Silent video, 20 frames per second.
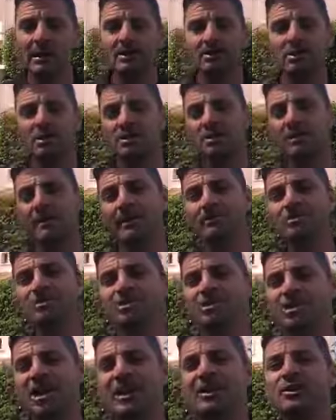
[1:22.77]
So it's about
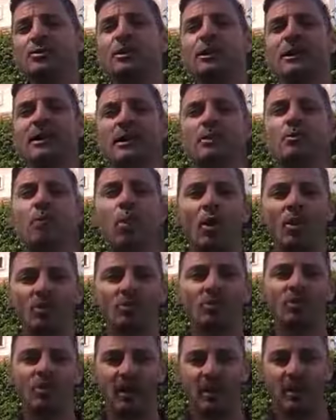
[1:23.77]
genuinely
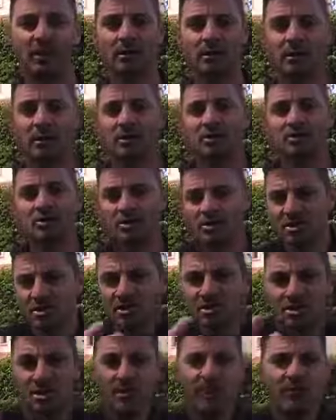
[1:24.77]
wanting to
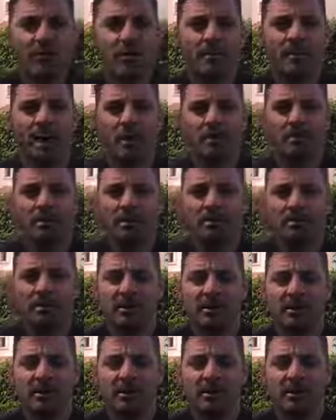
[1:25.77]
discover about people.